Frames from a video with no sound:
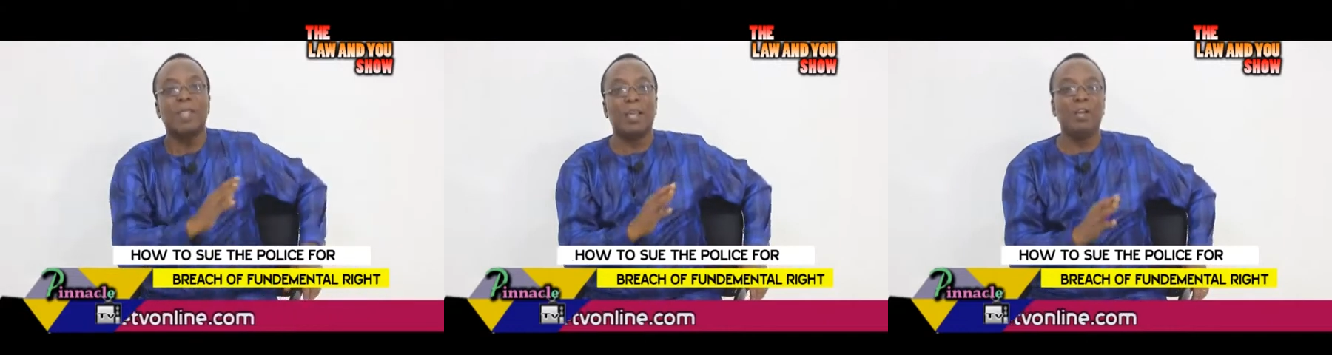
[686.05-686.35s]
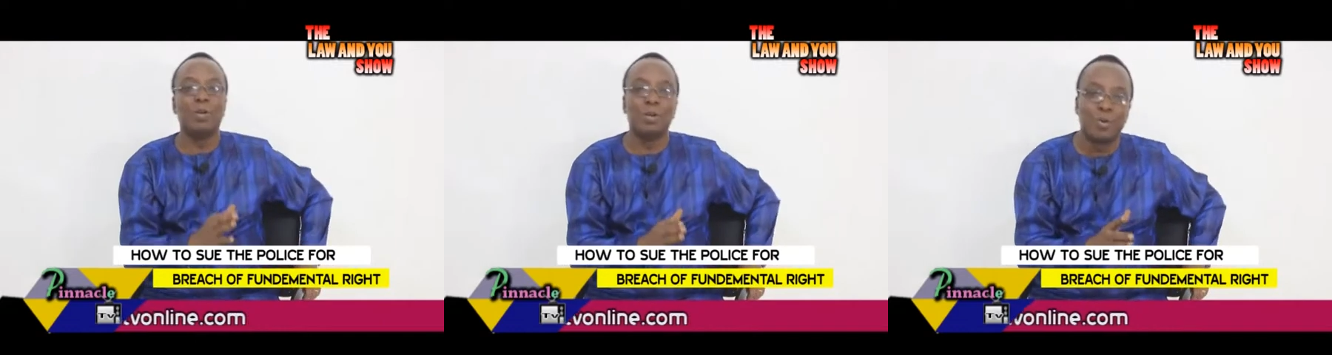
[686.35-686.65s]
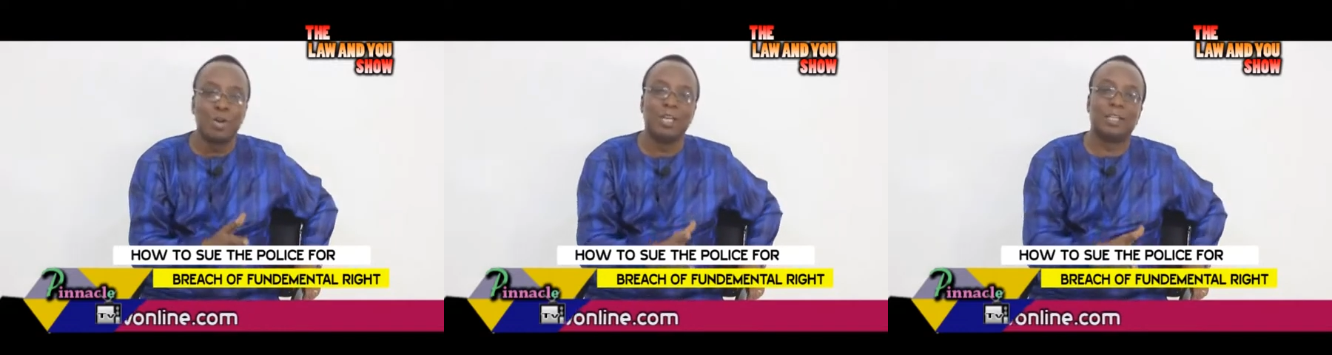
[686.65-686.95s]
You know, the
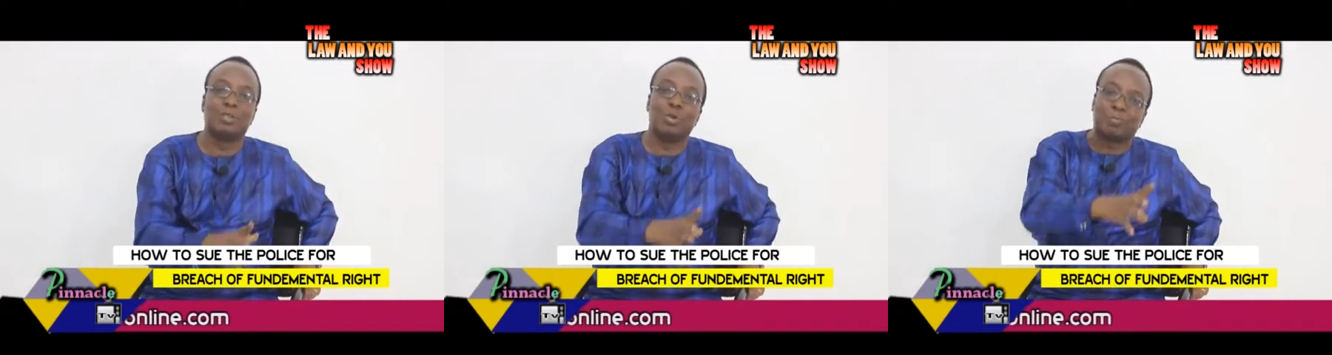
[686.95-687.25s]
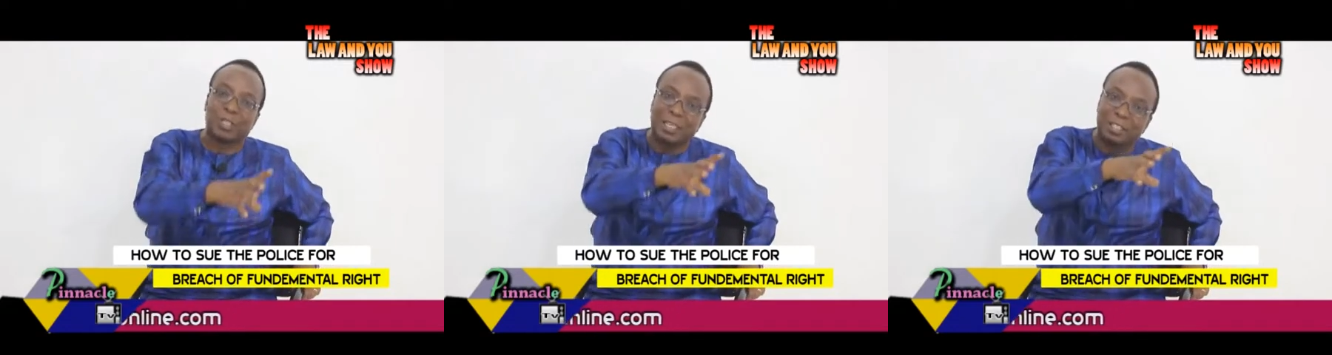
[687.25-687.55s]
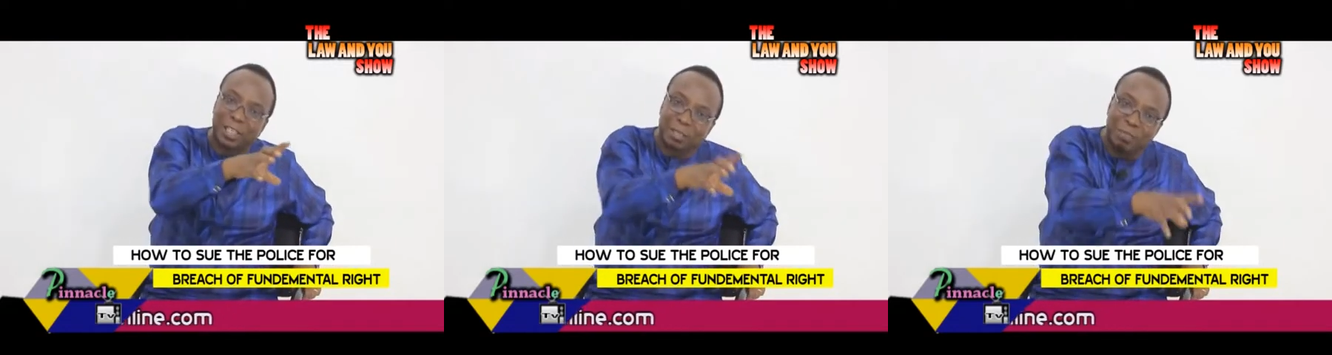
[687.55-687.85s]
one that you obtain
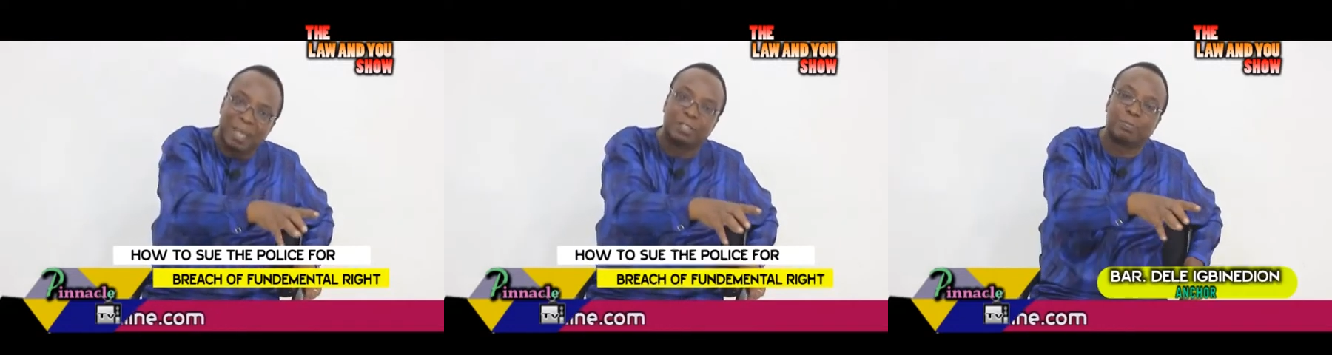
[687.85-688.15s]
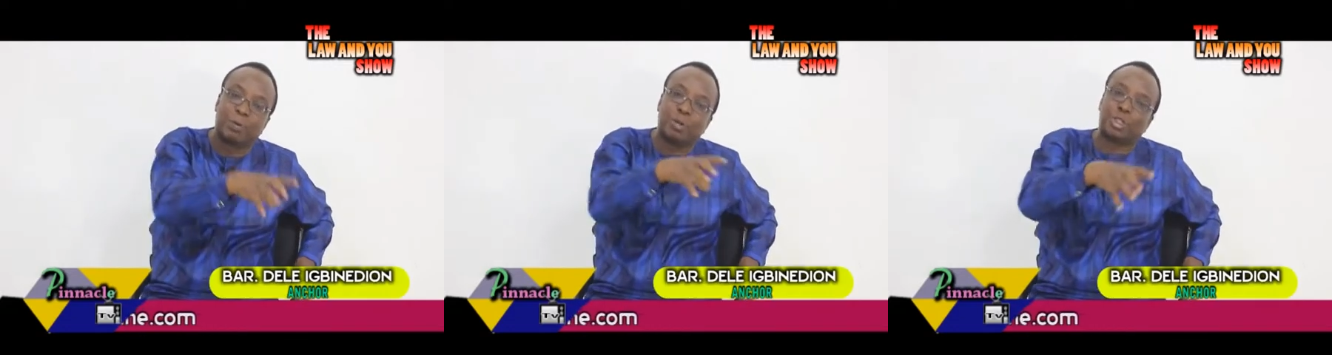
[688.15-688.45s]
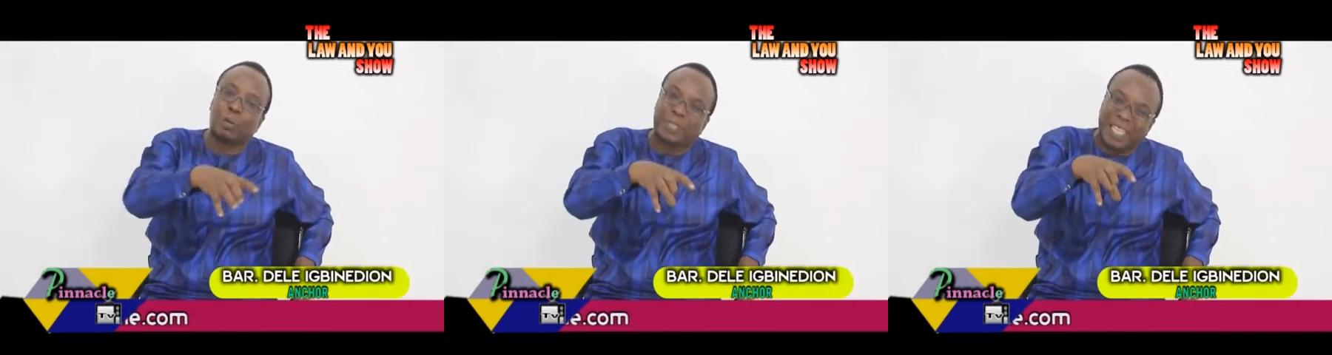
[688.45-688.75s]
statement, police
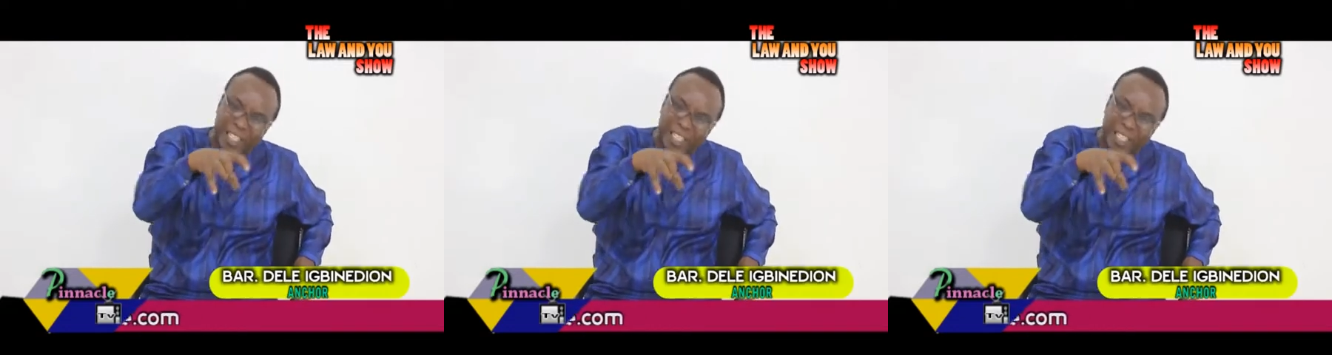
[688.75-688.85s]
obtain